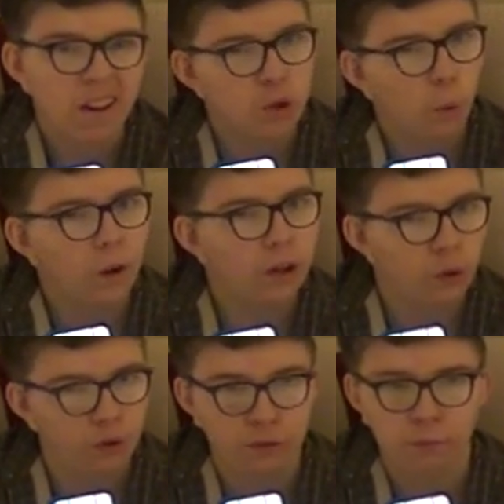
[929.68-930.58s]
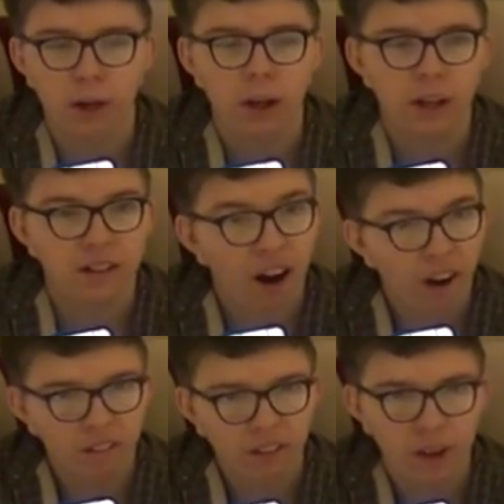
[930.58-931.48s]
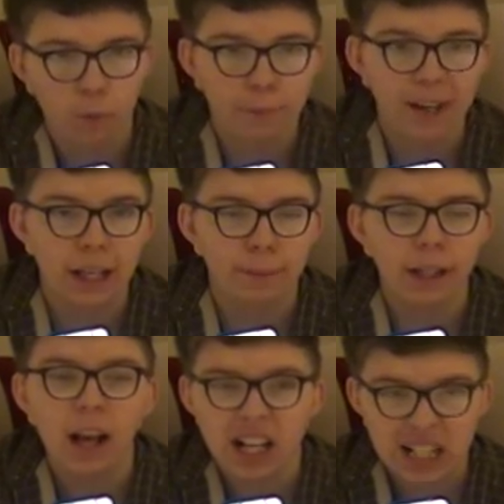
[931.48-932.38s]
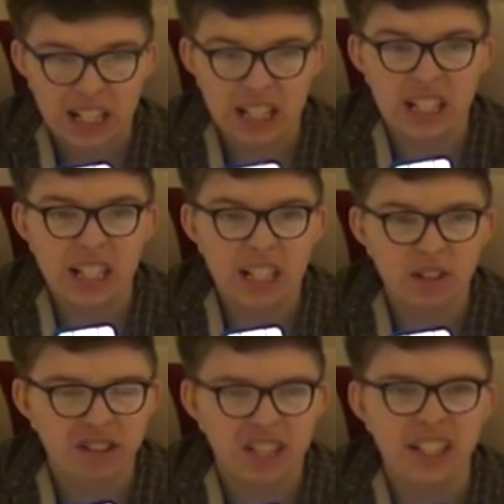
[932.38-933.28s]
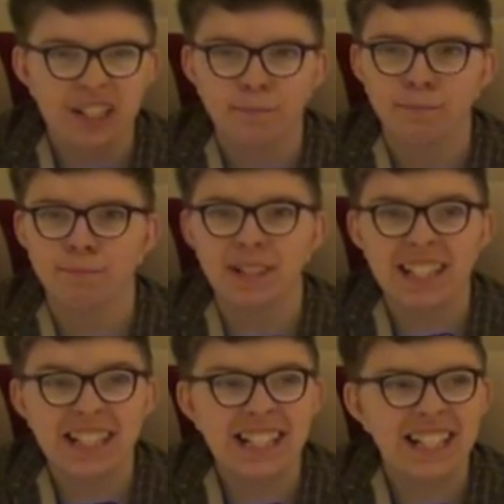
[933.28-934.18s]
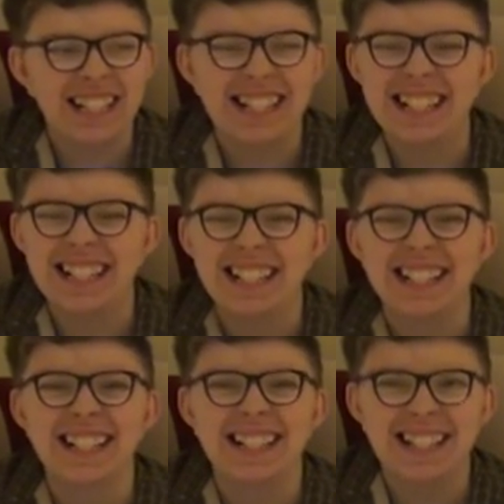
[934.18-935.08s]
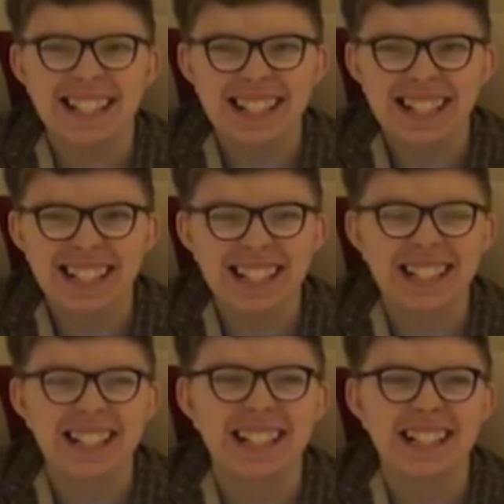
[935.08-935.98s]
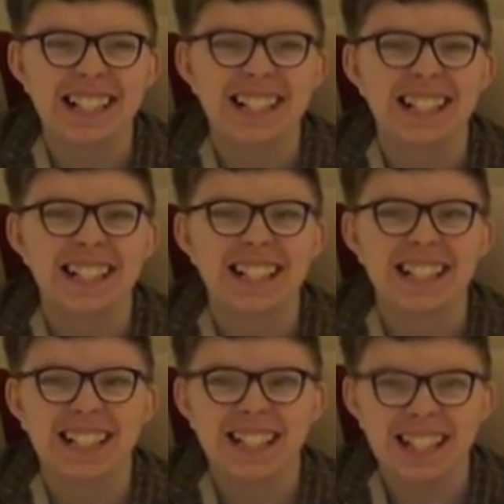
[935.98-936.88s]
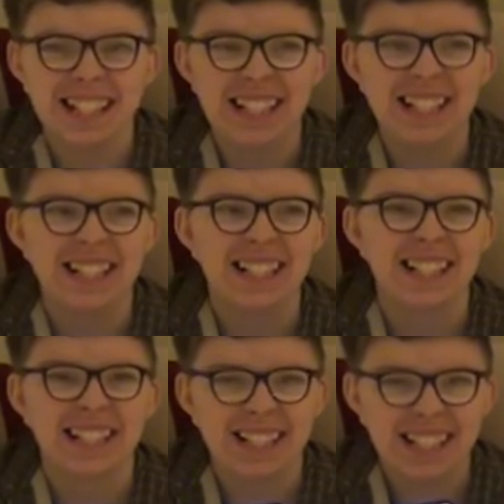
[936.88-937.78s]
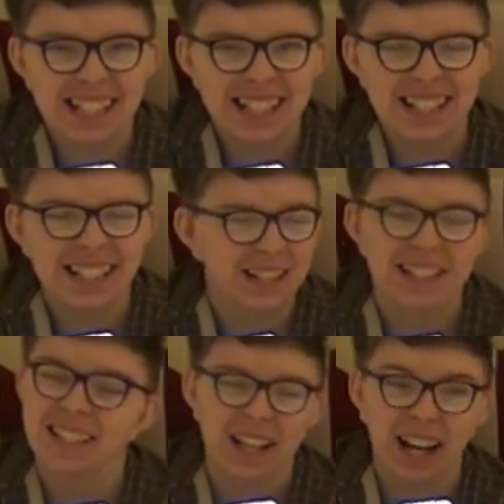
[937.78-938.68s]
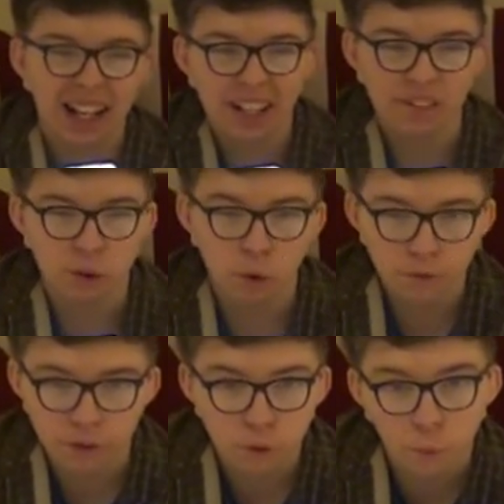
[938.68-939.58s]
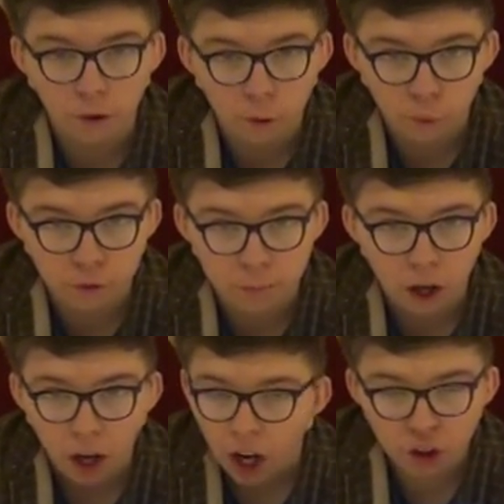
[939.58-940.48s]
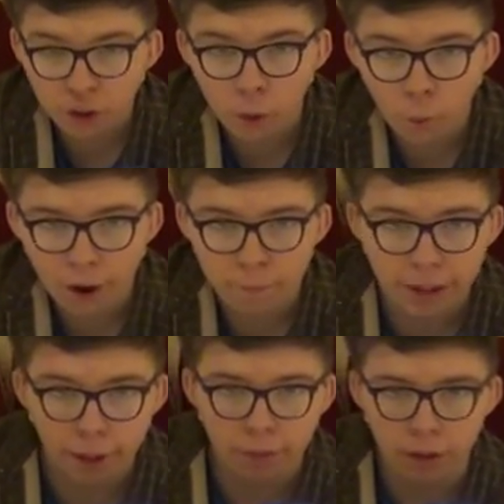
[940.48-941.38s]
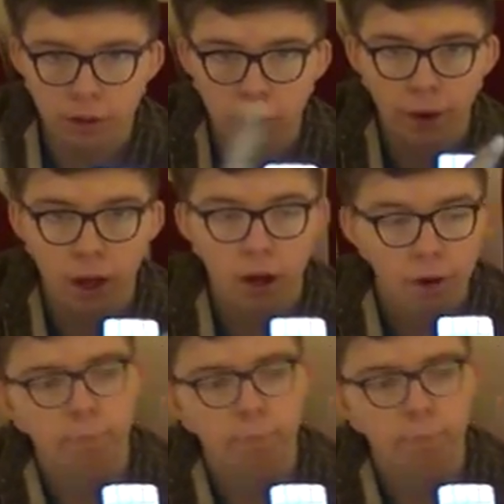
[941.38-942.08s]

Ventriloquism is hard to say with a B and a P. Oh no, it's Benny! Benny! Salad! See, I can't even do ventriloquism. I don't know why I'm attempting to do it,